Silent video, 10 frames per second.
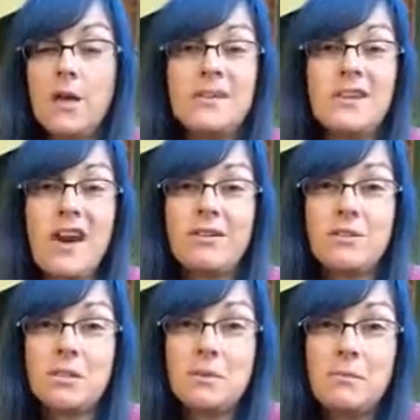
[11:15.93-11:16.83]
These are
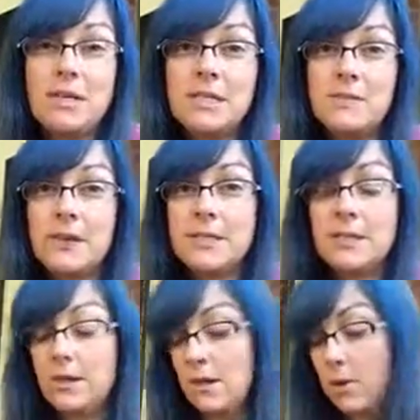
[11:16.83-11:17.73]
outdoor swim meets for us,
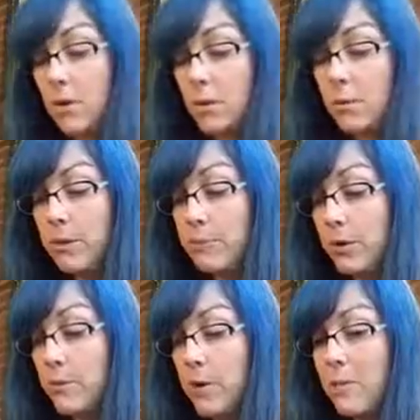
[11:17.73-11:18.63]
so it'll be
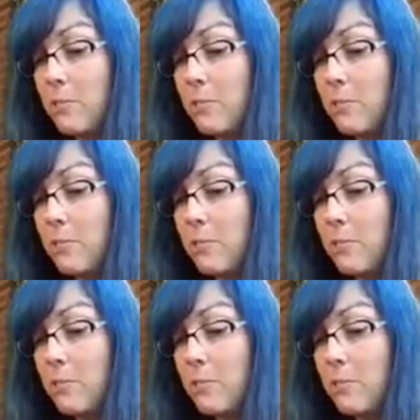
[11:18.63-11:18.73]
pretty warm.